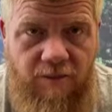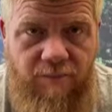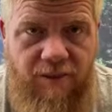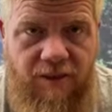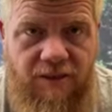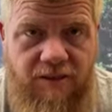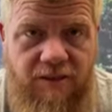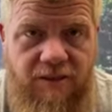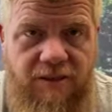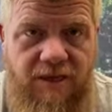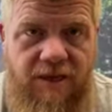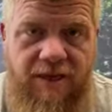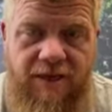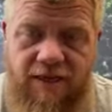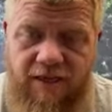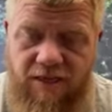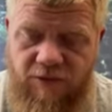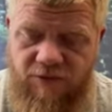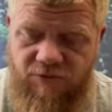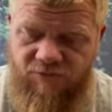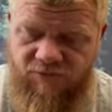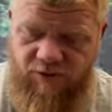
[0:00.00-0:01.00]
about today
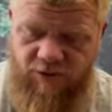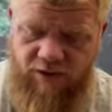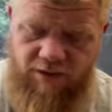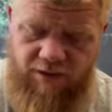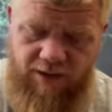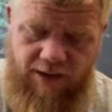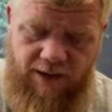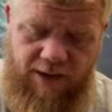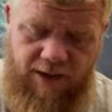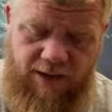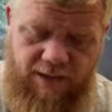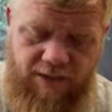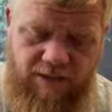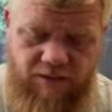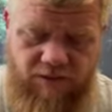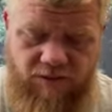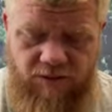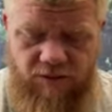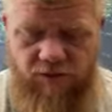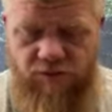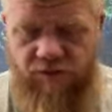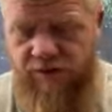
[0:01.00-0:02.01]
as far
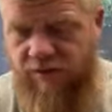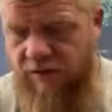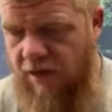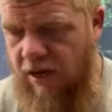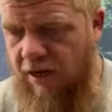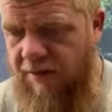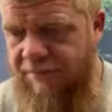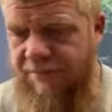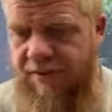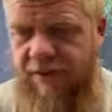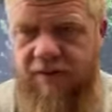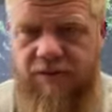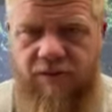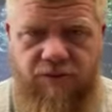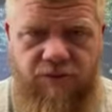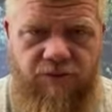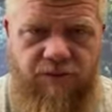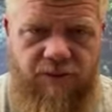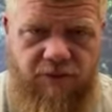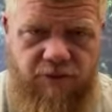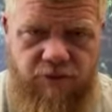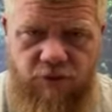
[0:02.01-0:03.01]
as you know the topic, so
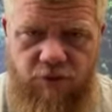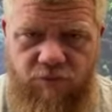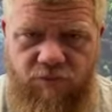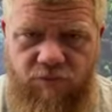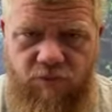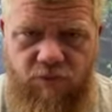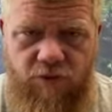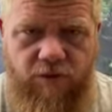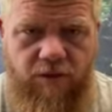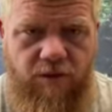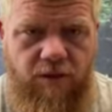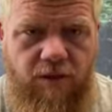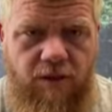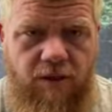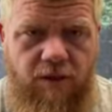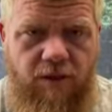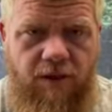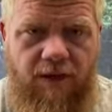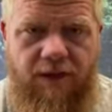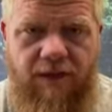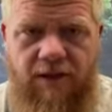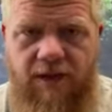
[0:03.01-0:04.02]
on and so forth.
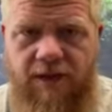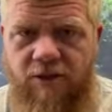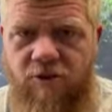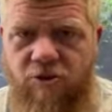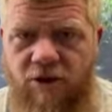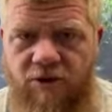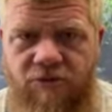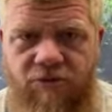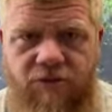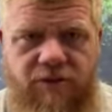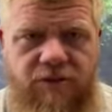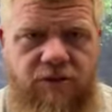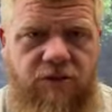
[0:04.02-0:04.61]
Like I generally